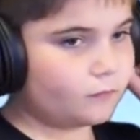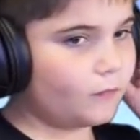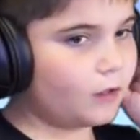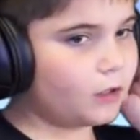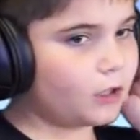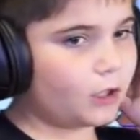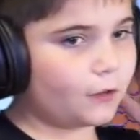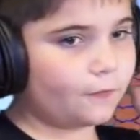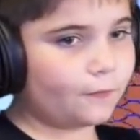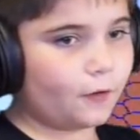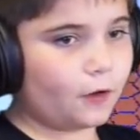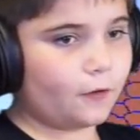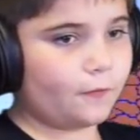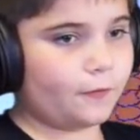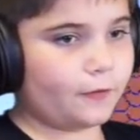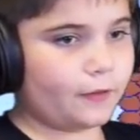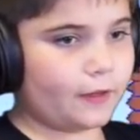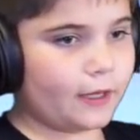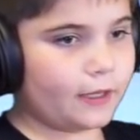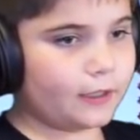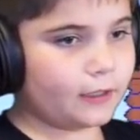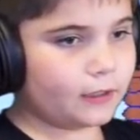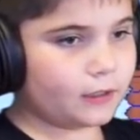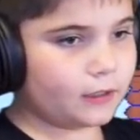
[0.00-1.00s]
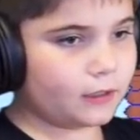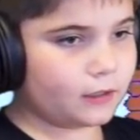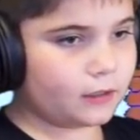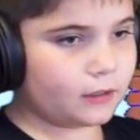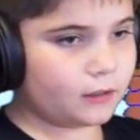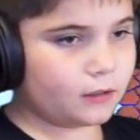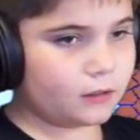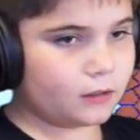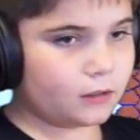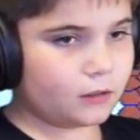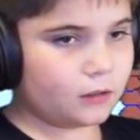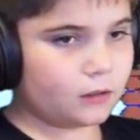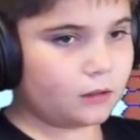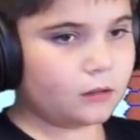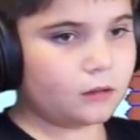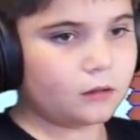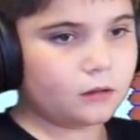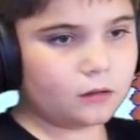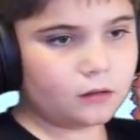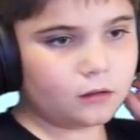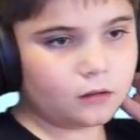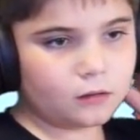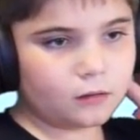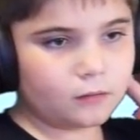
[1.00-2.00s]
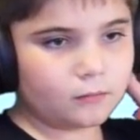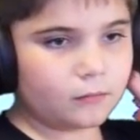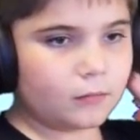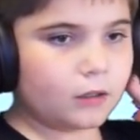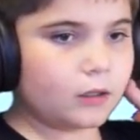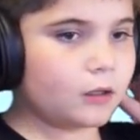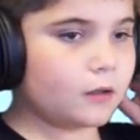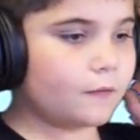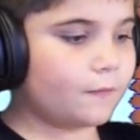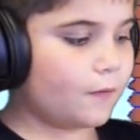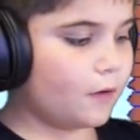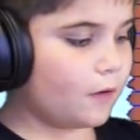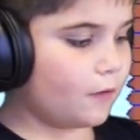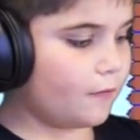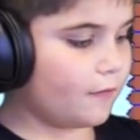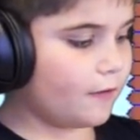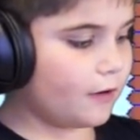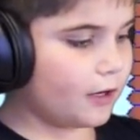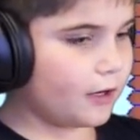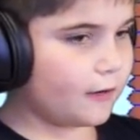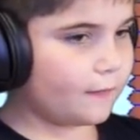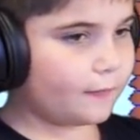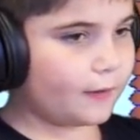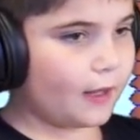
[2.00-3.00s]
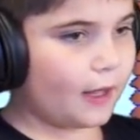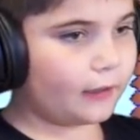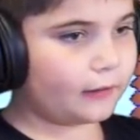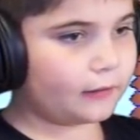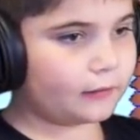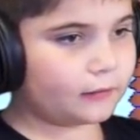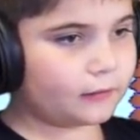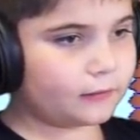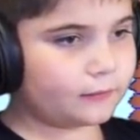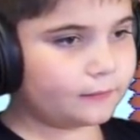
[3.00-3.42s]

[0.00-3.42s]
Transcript: I'm gonna fall for that. I'm gonna fall right in that.